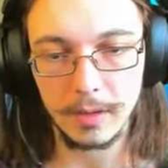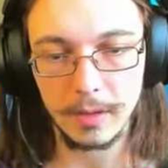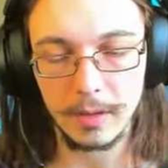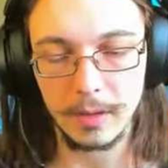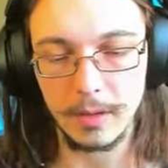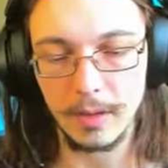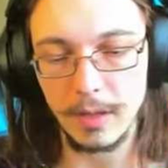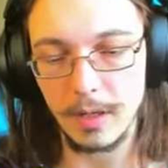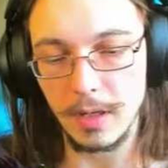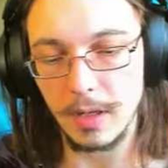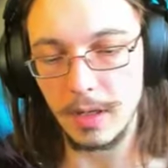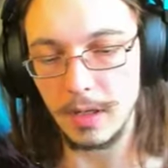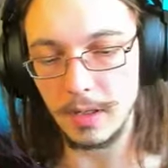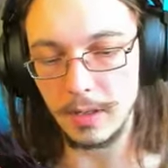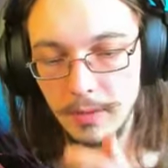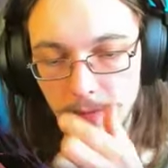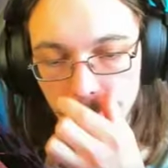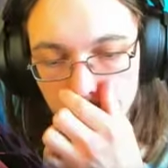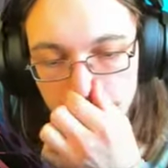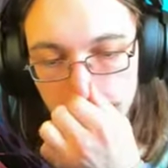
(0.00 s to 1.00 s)
Uh,
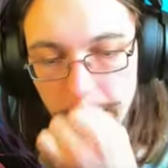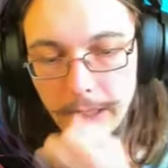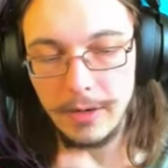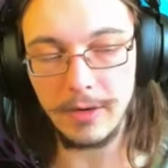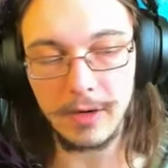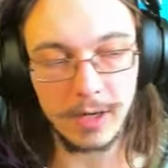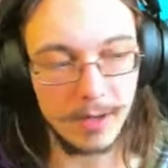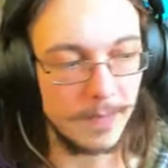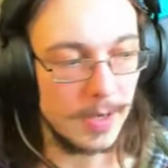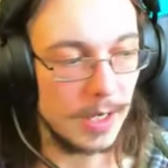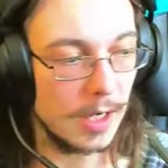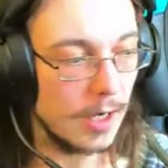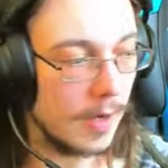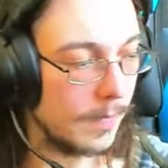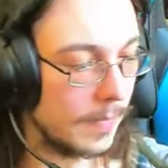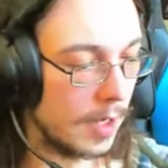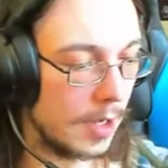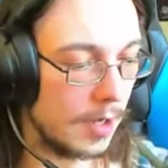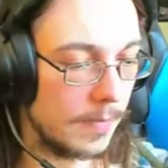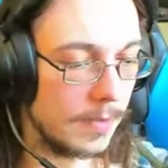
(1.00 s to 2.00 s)
well, you're gonna pick it
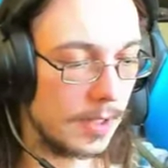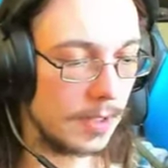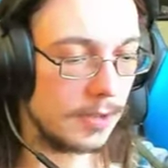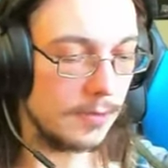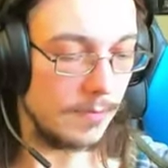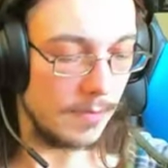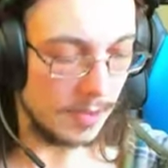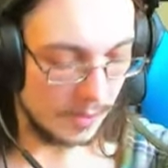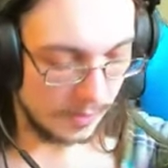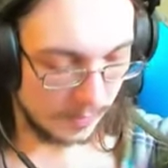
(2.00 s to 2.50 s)
up now because you walked